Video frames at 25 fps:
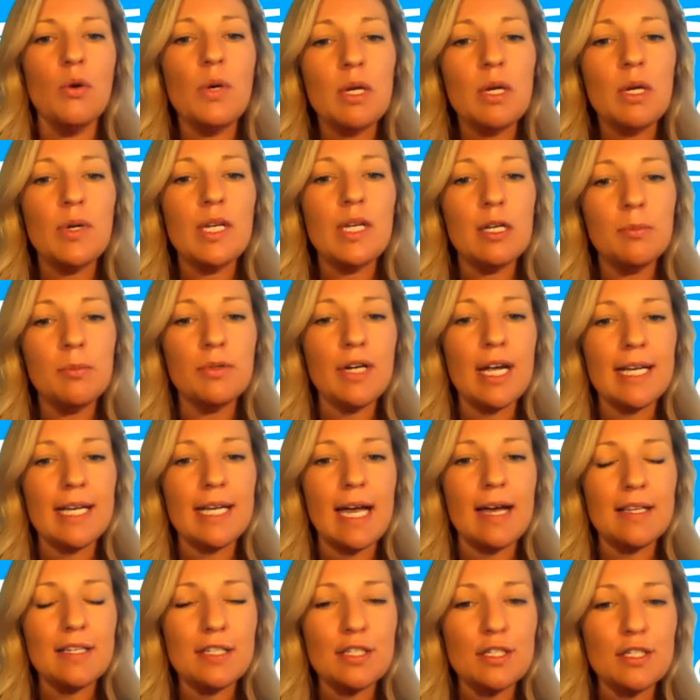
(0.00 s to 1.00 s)
We will break
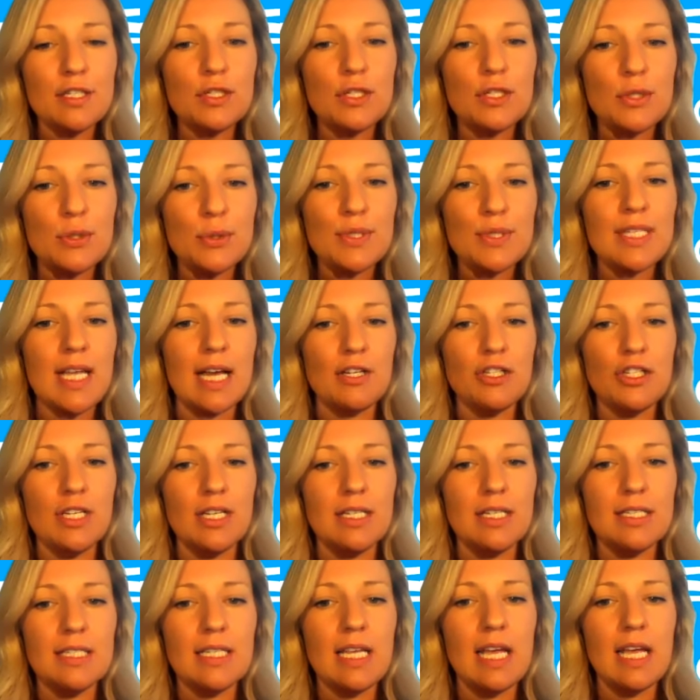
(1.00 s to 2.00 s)
out into two
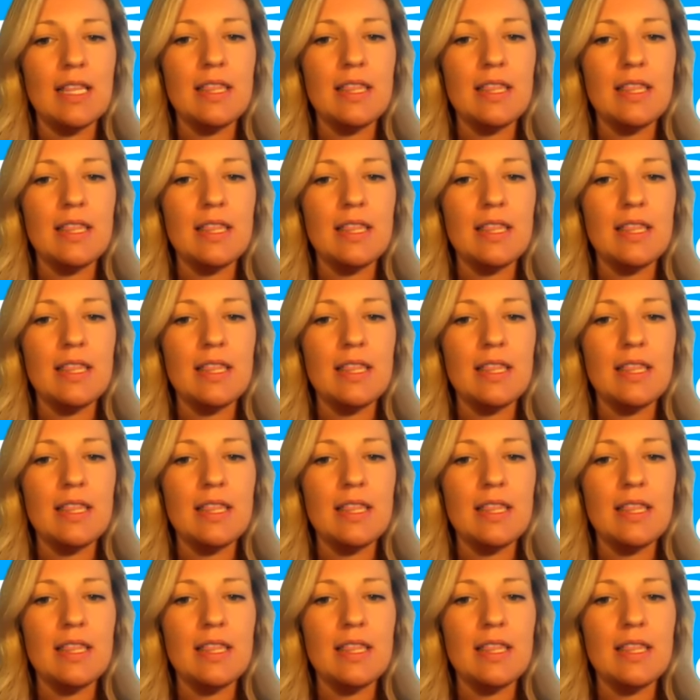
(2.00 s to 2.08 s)
sessions,